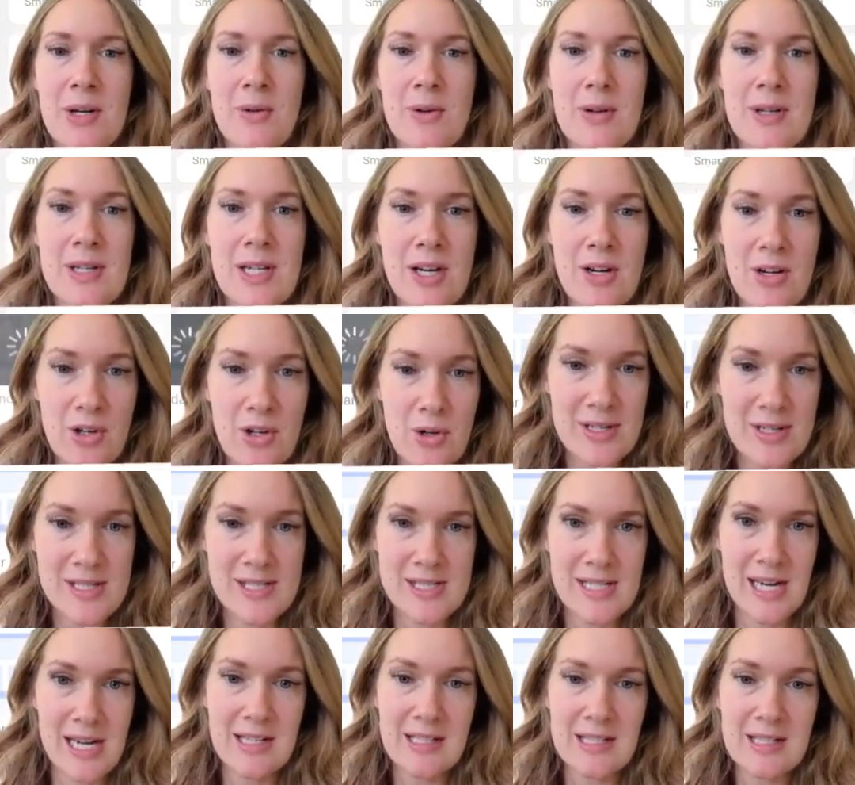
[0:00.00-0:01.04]
to go in here and go to
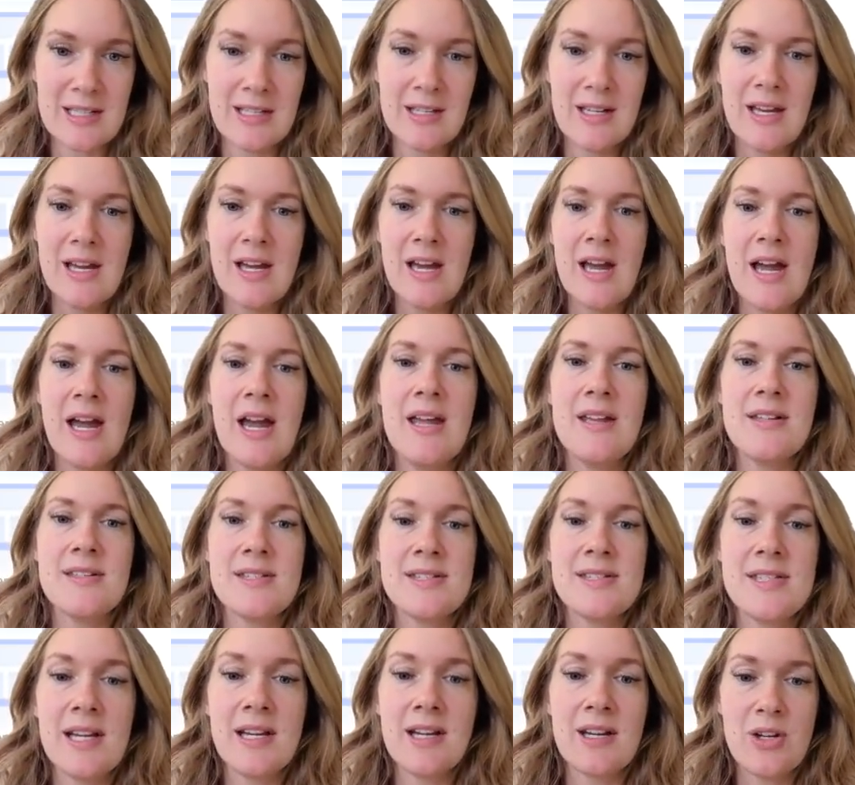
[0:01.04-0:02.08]
sync
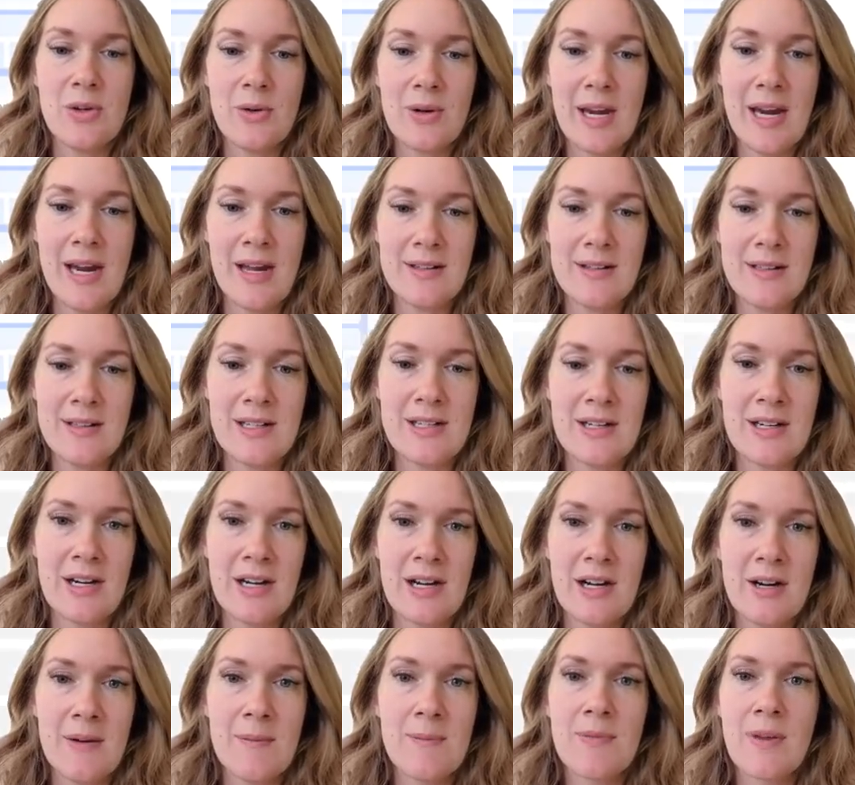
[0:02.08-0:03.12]
and sync a new
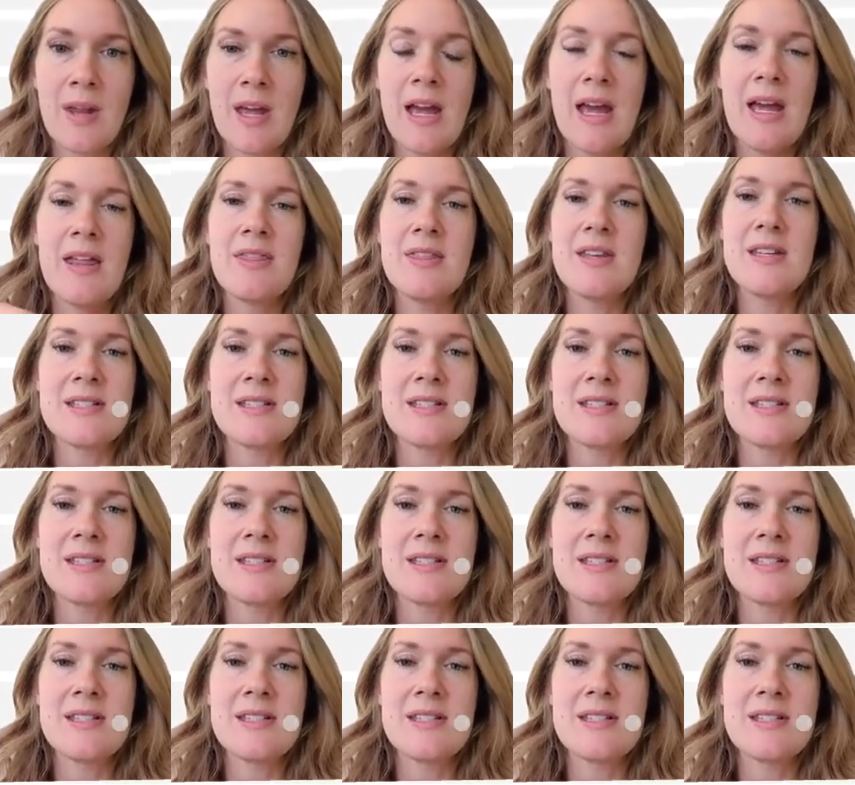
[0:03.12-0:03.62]
calendar. And